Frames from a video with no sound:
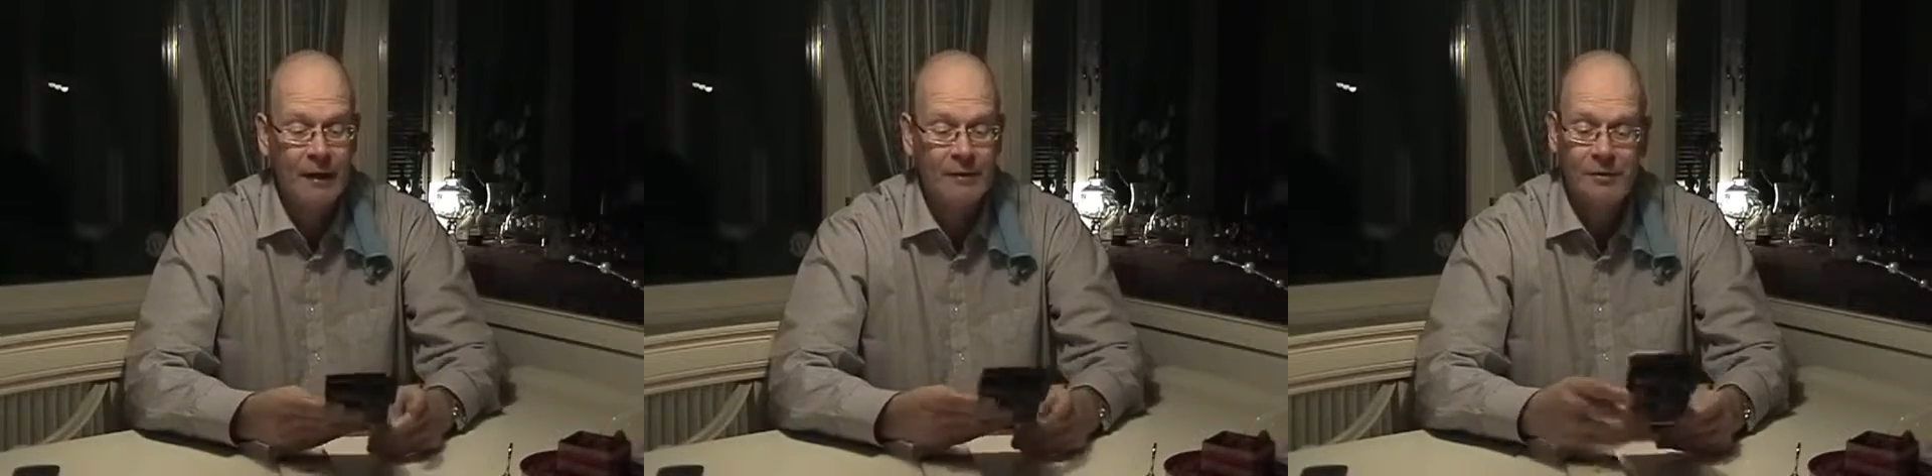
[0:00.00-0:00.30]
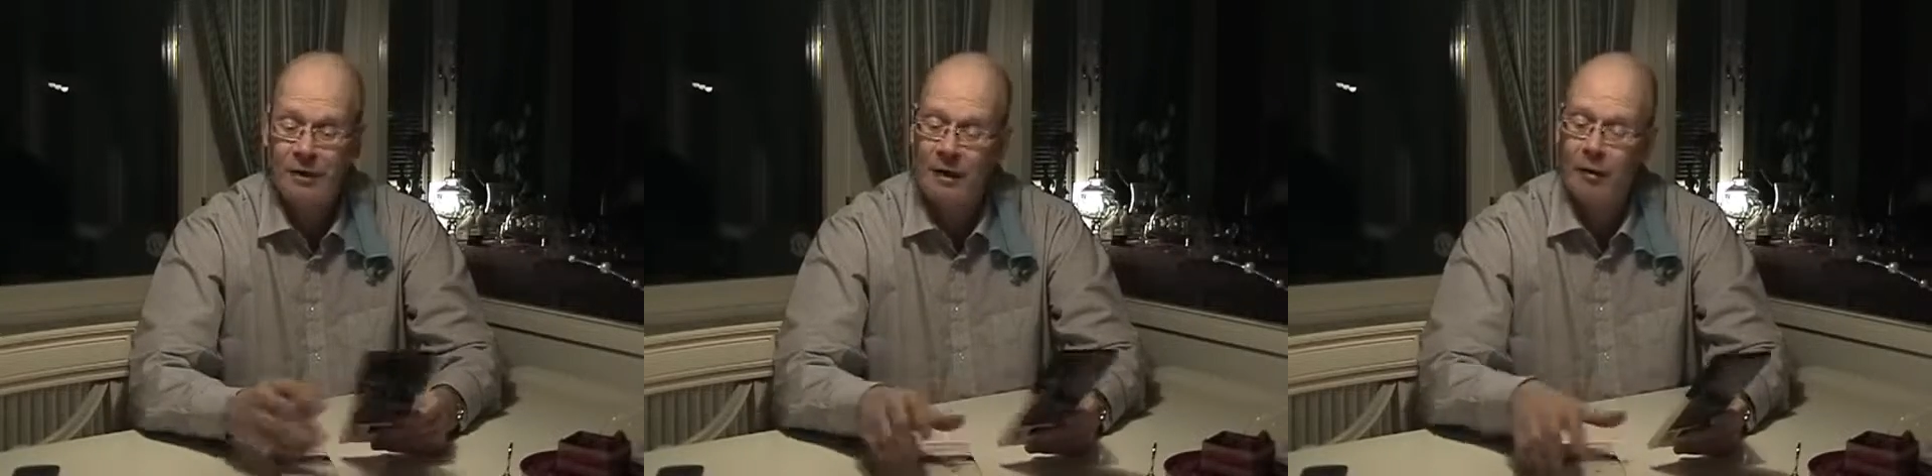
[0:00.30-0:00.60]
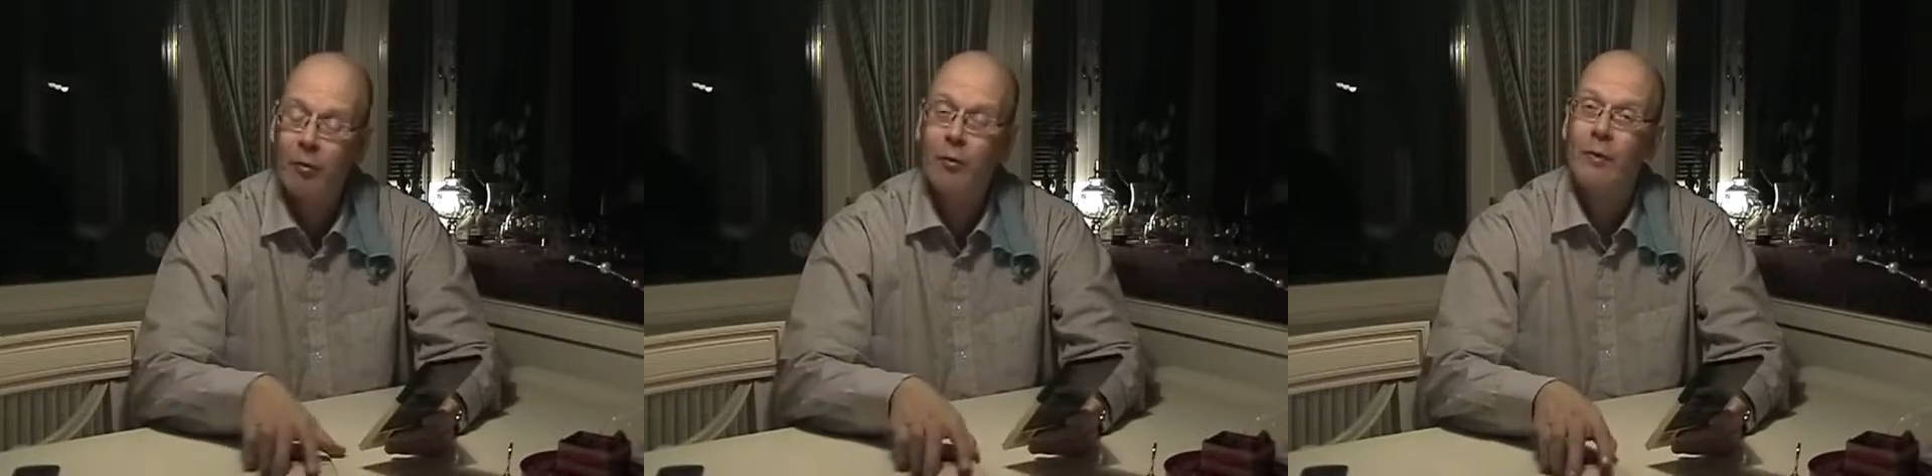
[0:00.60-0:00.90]
and
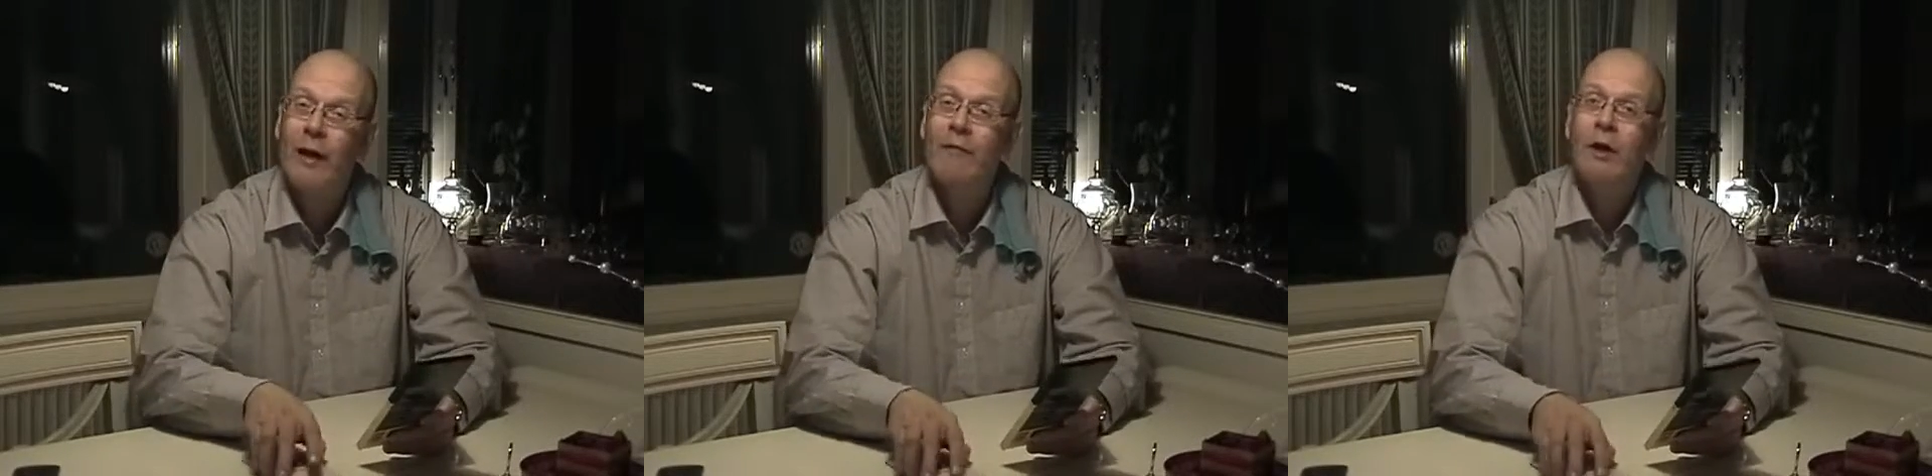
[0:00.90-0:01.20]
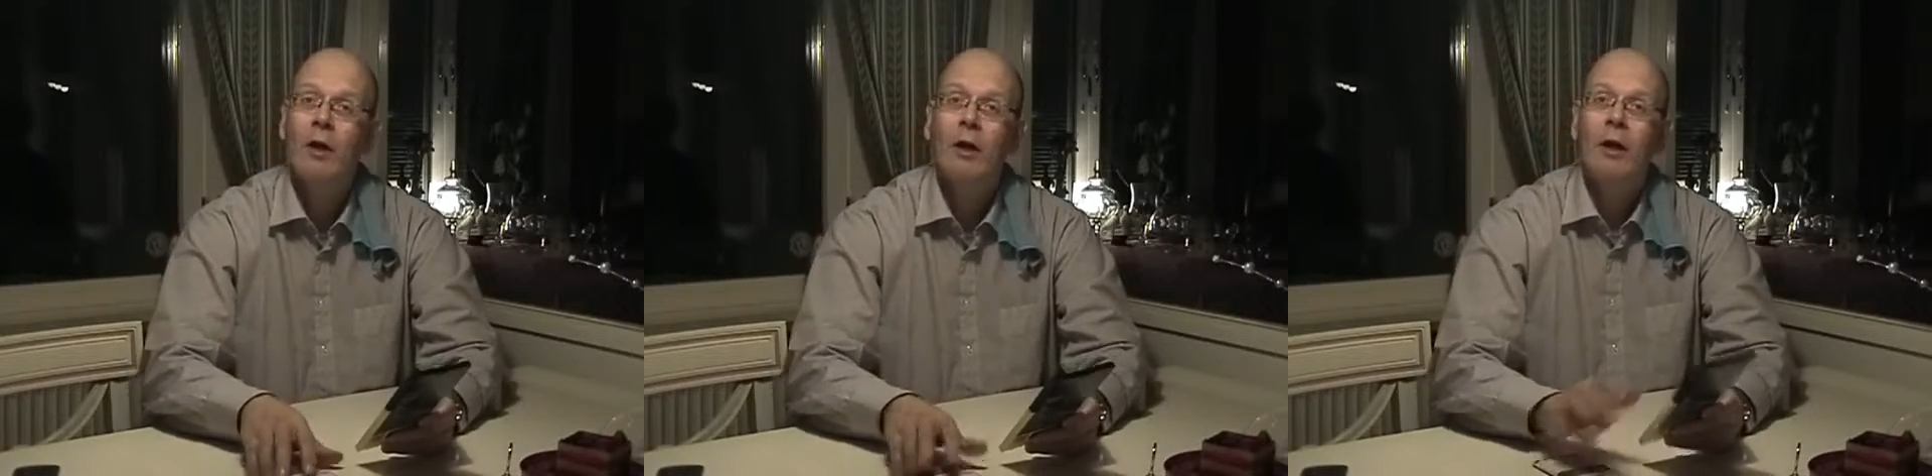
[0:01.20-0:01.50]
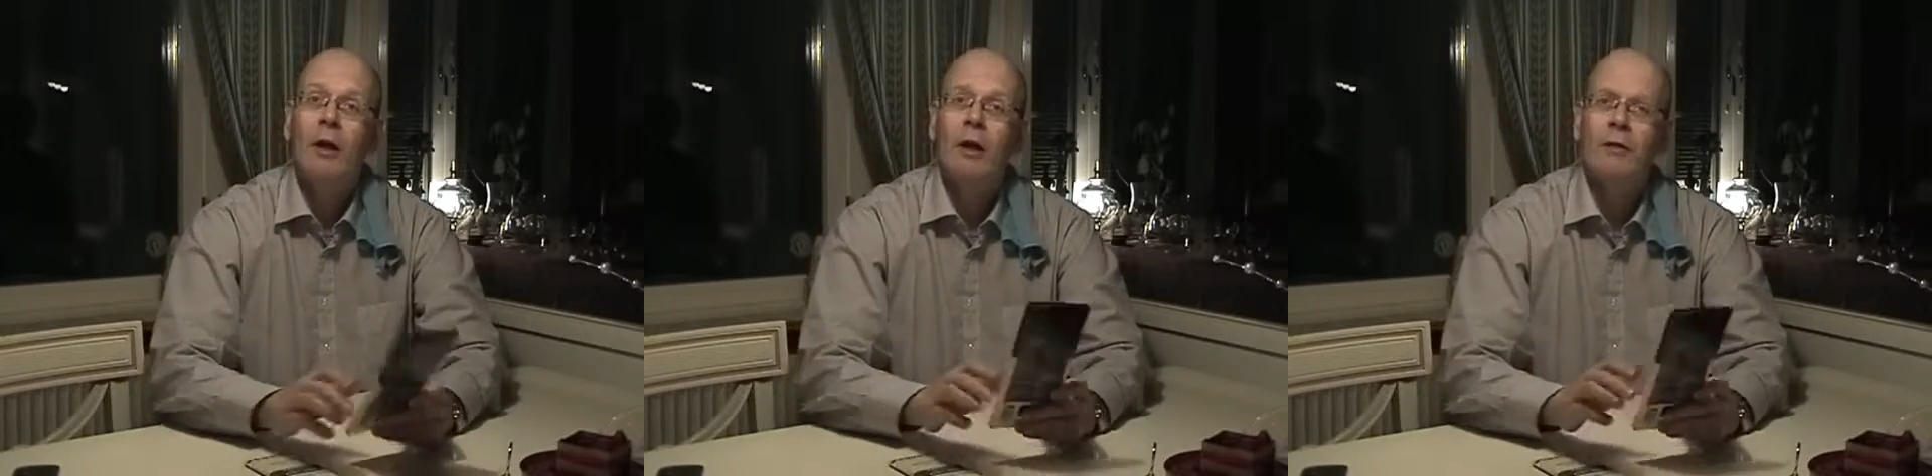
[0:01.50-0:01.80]
today I thought we have
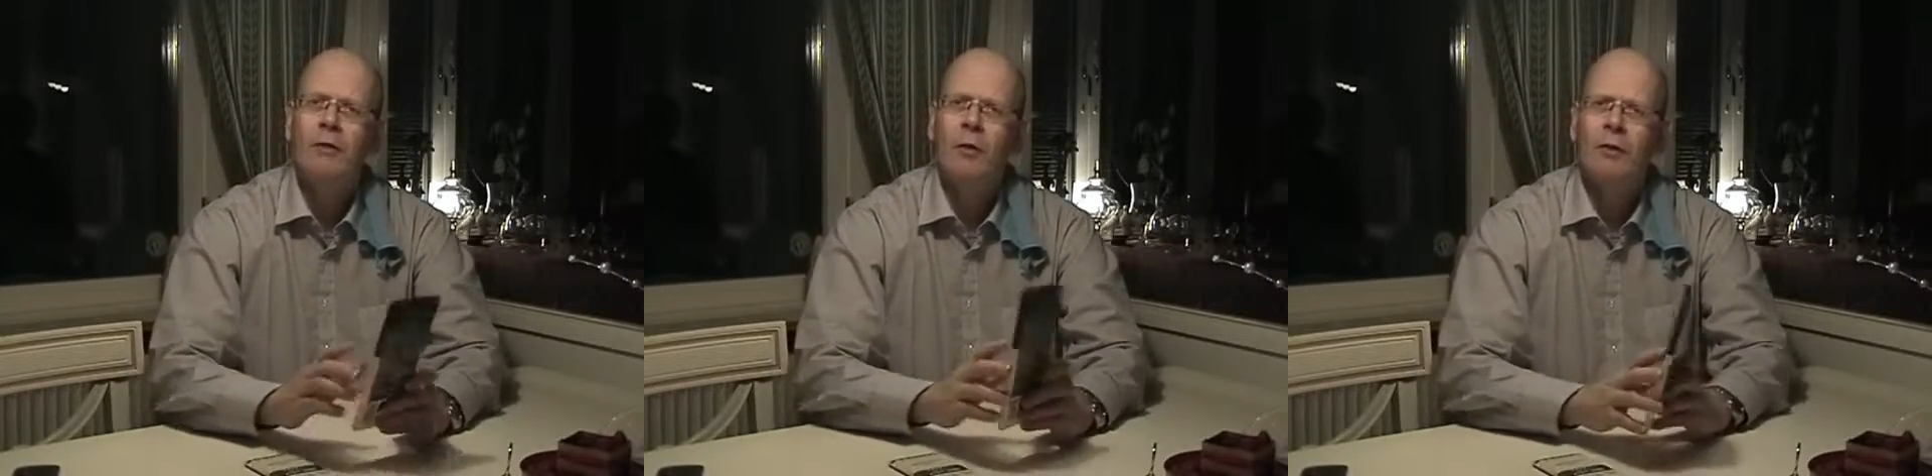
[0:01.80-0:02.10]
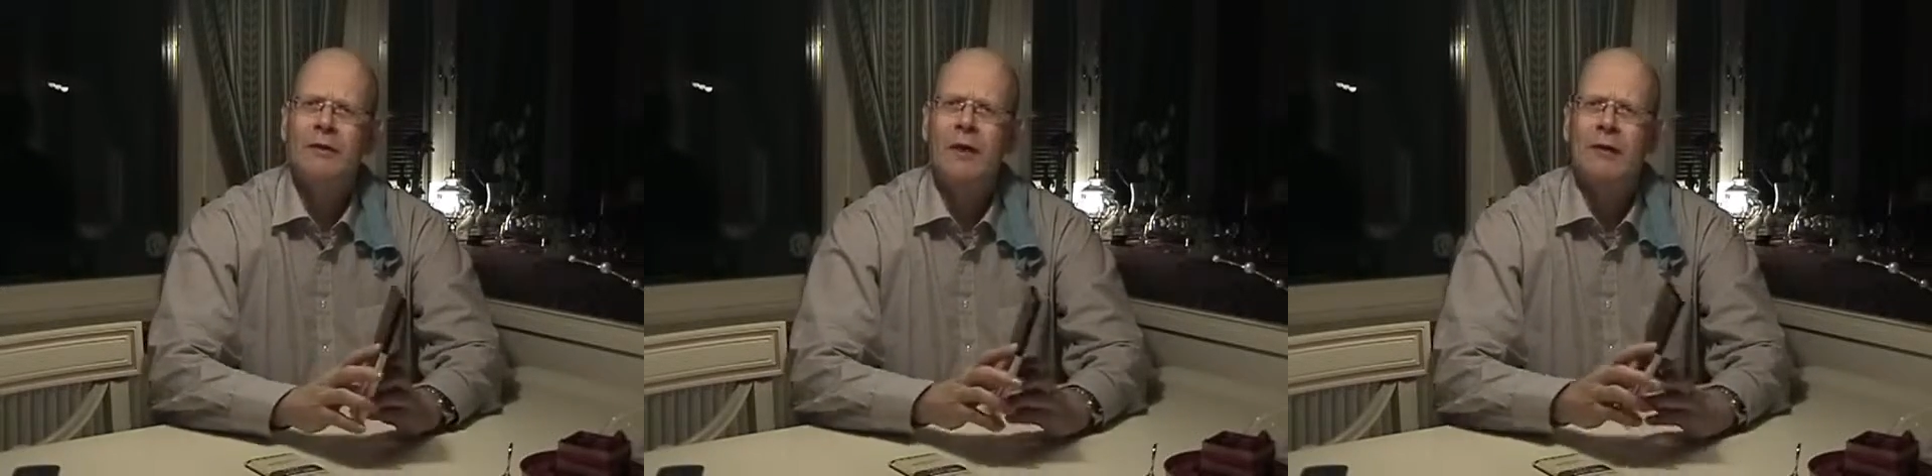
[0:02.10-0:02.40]
we'll